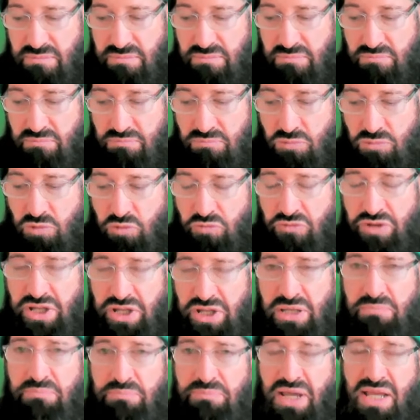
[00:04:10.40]

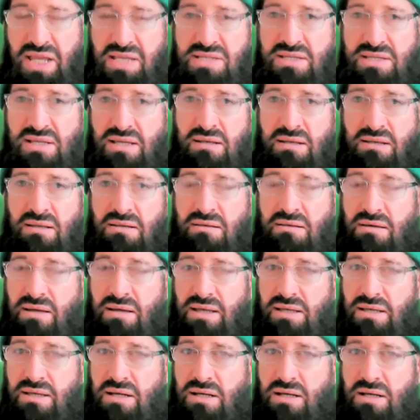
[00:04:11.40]
moving basically
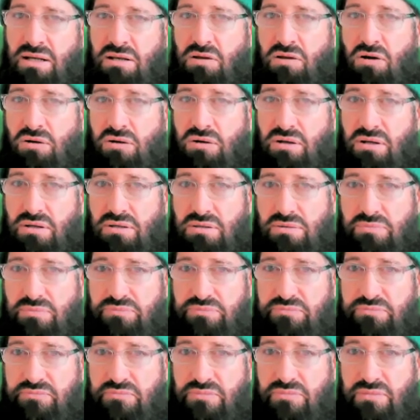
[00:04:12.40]
like a clock.
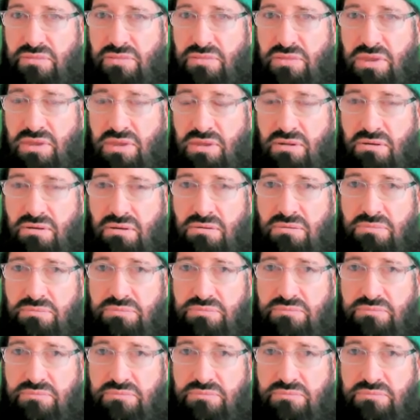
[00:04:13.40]
No.